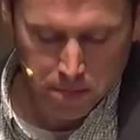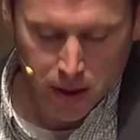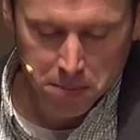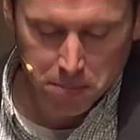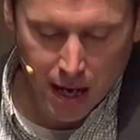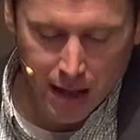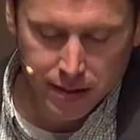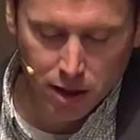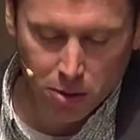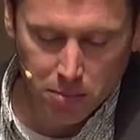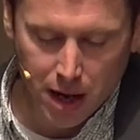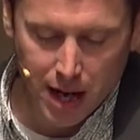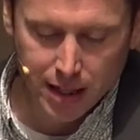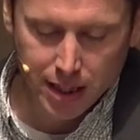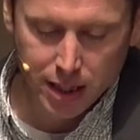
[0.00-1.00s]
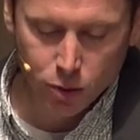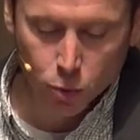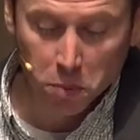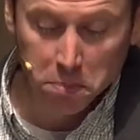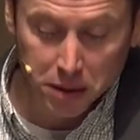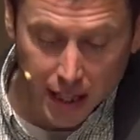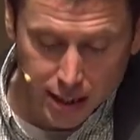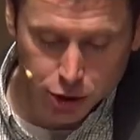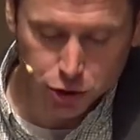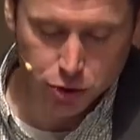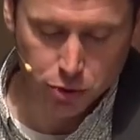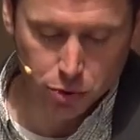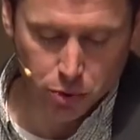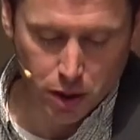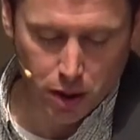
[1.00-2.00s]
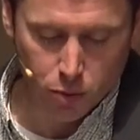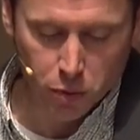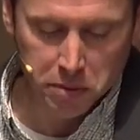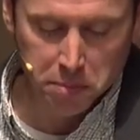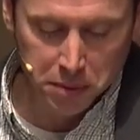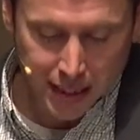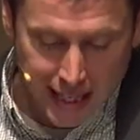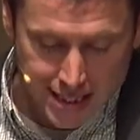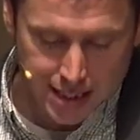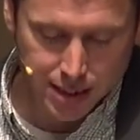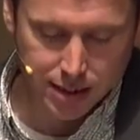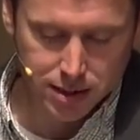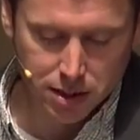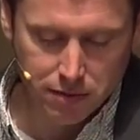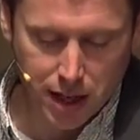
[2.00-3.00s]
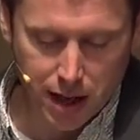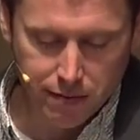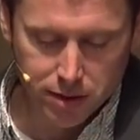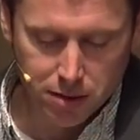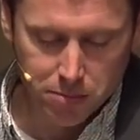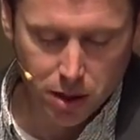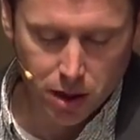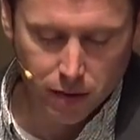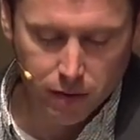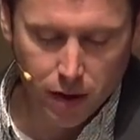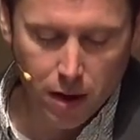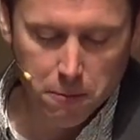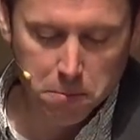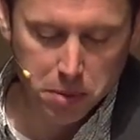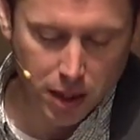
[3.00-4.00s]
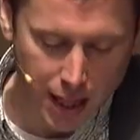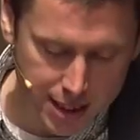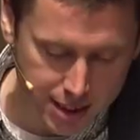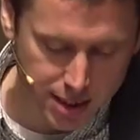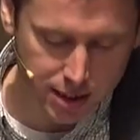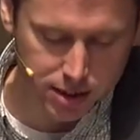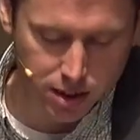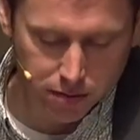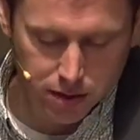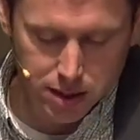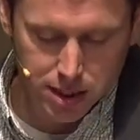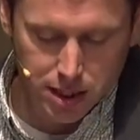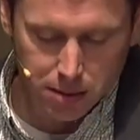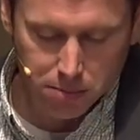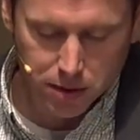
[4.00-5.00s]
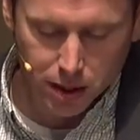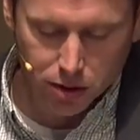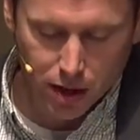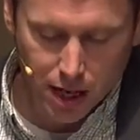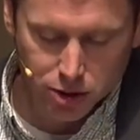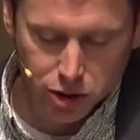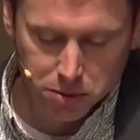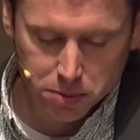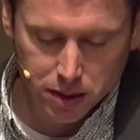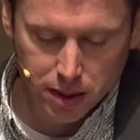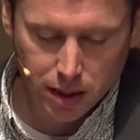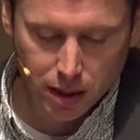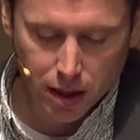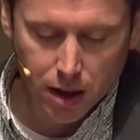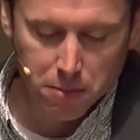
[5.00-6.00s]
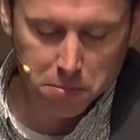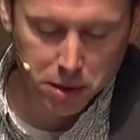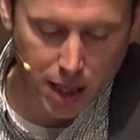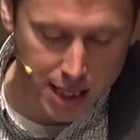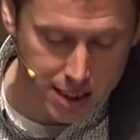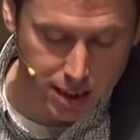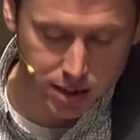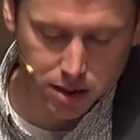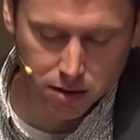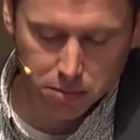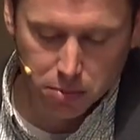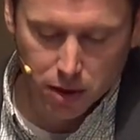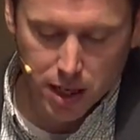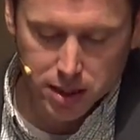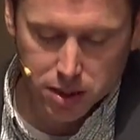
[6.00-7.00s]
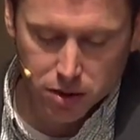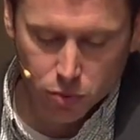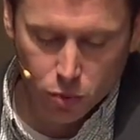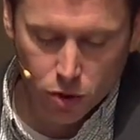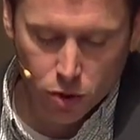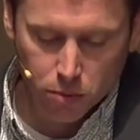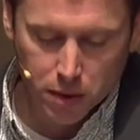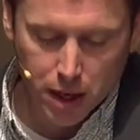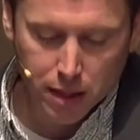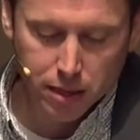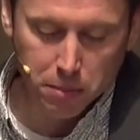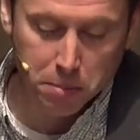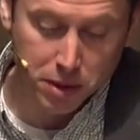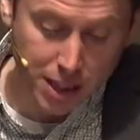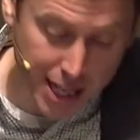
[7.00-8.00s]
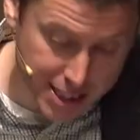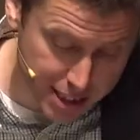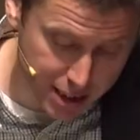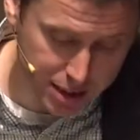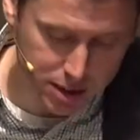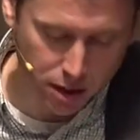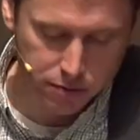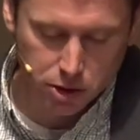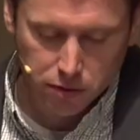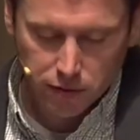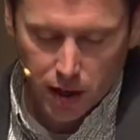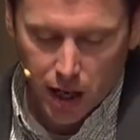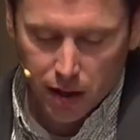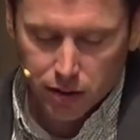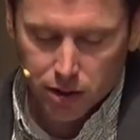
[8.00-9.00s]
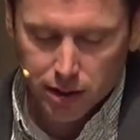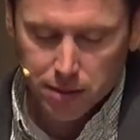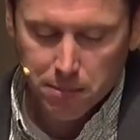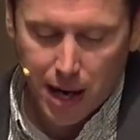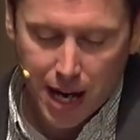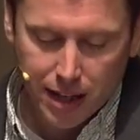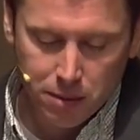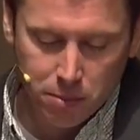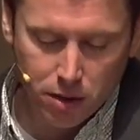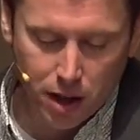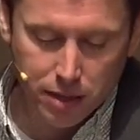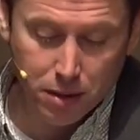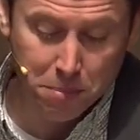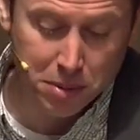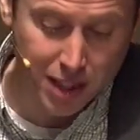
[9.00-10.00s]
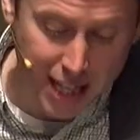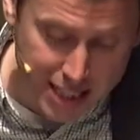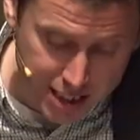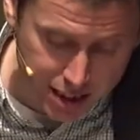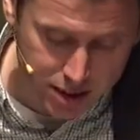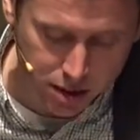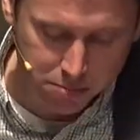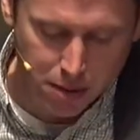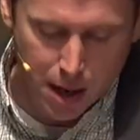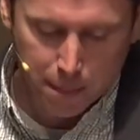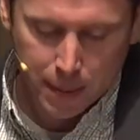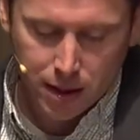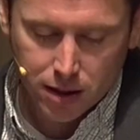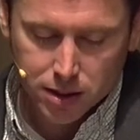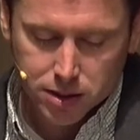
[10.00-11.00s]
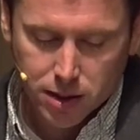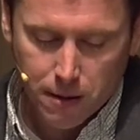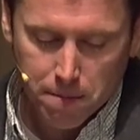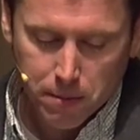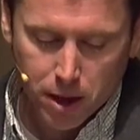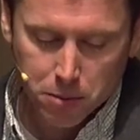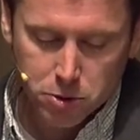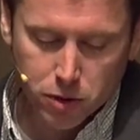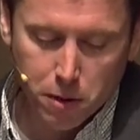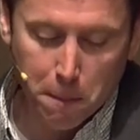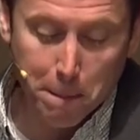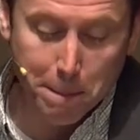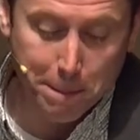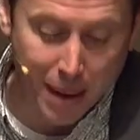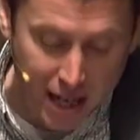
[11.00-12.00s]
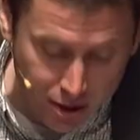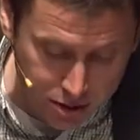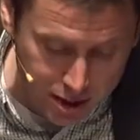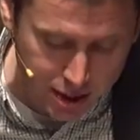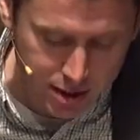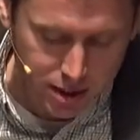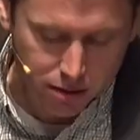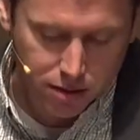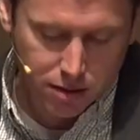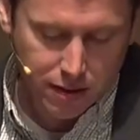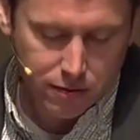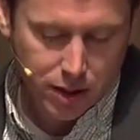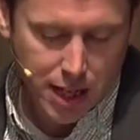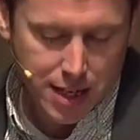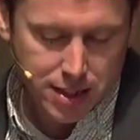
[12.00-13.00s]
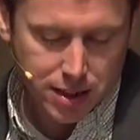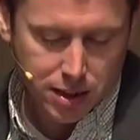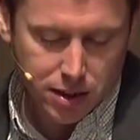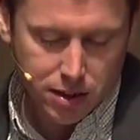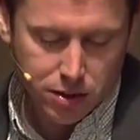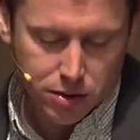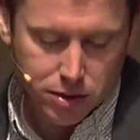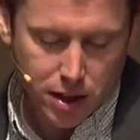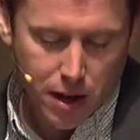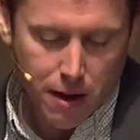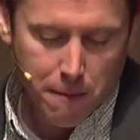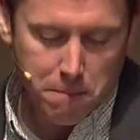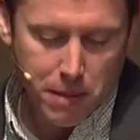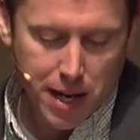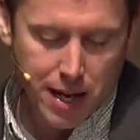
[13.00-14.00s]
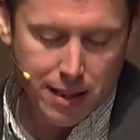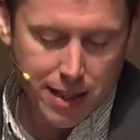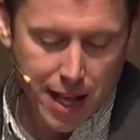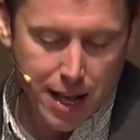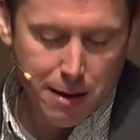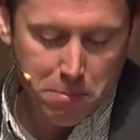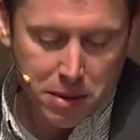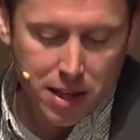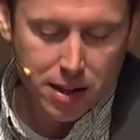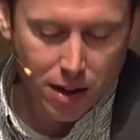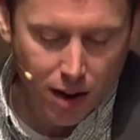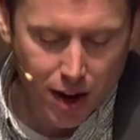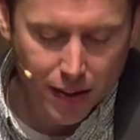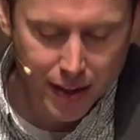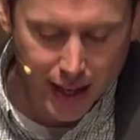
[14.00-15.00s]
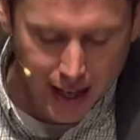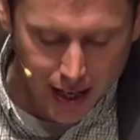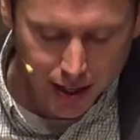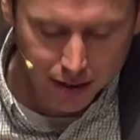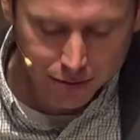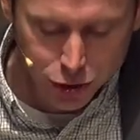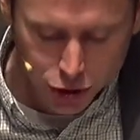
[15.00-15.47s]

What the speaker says: By the Almighty, he will bless you with blessings of heaven above, blessings of the deep that crouches beneath, blessings of the breast of the womb, the blessings of your father and mighty beyond the blessings of my parents, up to the bounties of the everlasting hills. May they be on the head of